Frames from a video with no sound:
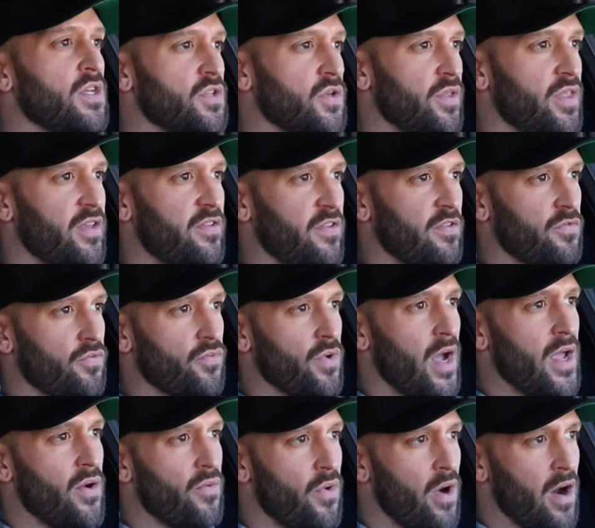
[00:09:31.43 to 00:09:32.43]
So this is
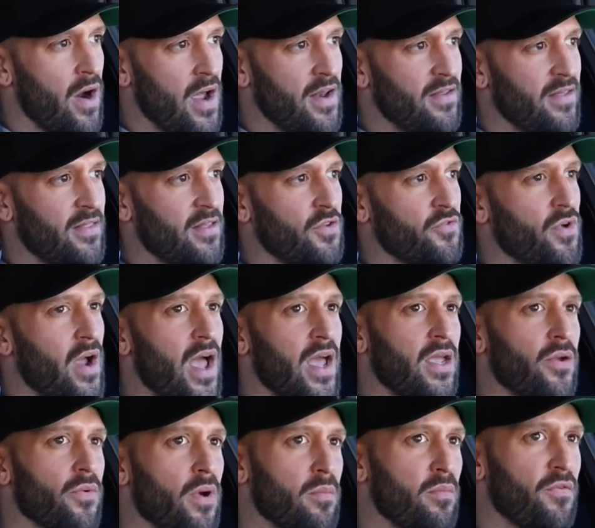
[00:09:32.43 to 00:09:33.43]
right where I did the
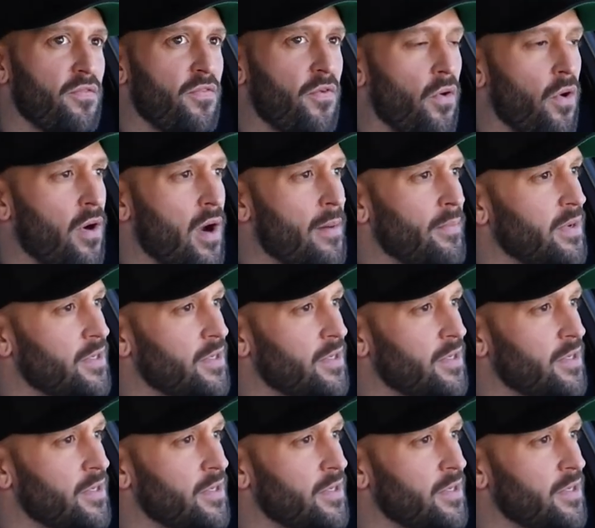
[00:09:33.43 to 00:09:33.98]
Draggy run before. I'm